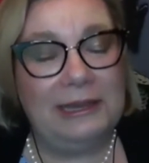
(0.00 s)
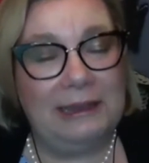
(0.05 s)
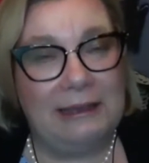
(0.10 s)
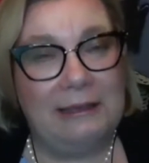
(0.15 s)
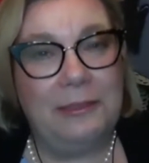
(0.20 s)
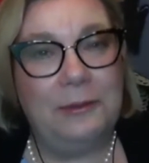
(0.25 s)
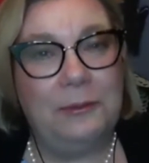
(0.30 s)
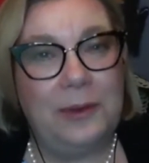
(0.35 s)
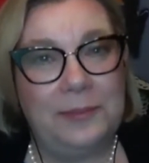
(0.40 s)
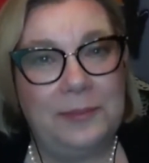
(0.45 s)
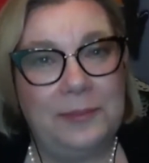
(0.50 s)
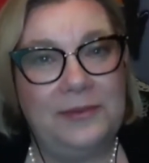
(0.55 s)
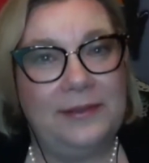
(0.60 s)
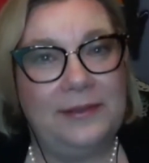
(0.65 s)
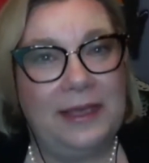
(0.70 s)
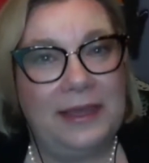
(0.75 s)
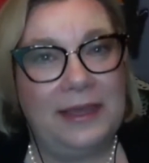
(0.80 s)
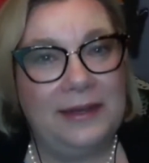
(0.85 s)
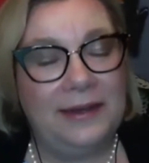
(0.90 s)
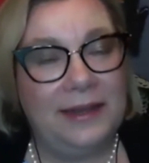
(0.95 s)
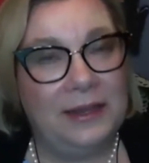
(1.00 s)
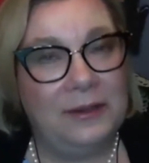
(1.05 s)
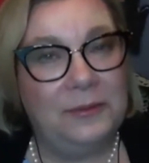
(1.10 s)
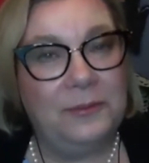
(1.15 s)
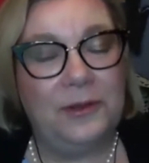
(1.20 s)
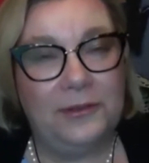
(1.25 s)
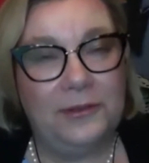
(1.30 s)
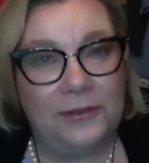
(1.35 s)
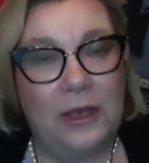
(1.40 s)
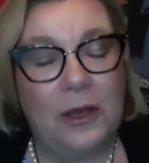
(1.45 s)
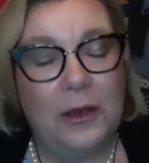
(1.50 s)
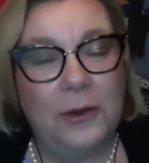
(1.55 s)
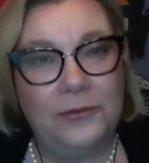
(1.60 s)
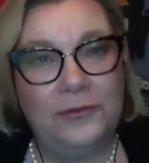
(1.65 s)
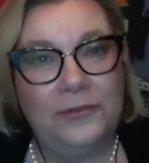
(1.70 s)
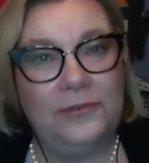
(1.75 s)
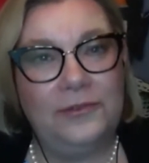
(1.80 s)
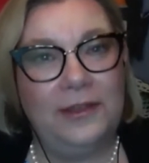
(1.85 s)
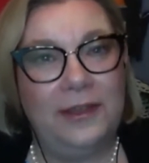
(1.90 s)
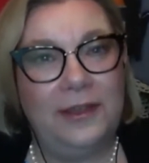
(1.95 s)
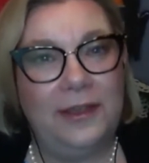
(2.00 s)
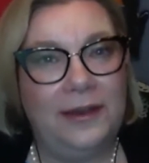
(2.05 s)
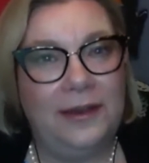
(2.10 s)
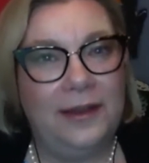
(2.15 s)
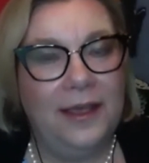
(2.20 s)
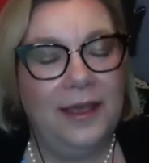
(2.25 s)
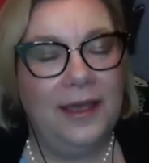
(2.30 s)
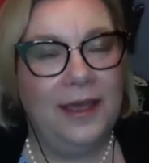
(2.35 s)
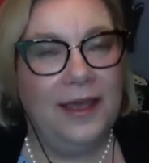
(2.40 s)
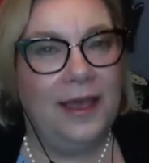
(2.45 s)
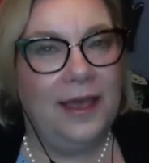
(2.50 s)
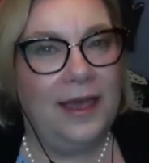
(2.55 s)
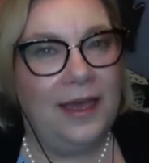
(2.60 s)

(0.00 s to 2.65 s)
working on the website, it was hosted